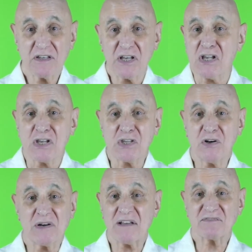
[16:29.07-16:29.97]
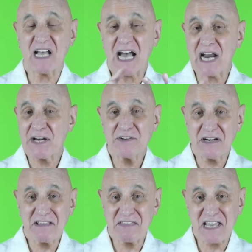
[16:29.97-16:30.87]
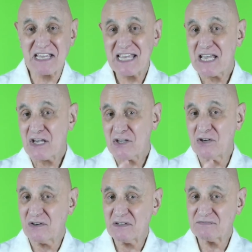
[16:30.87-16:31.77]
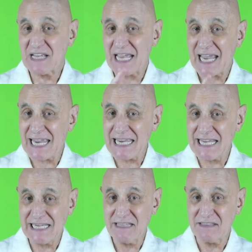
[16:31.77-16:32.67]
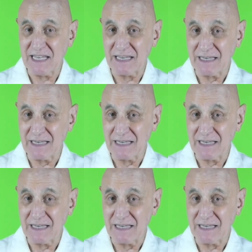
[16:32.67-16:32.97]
You don't have to iron anything. You don't have to hang anything.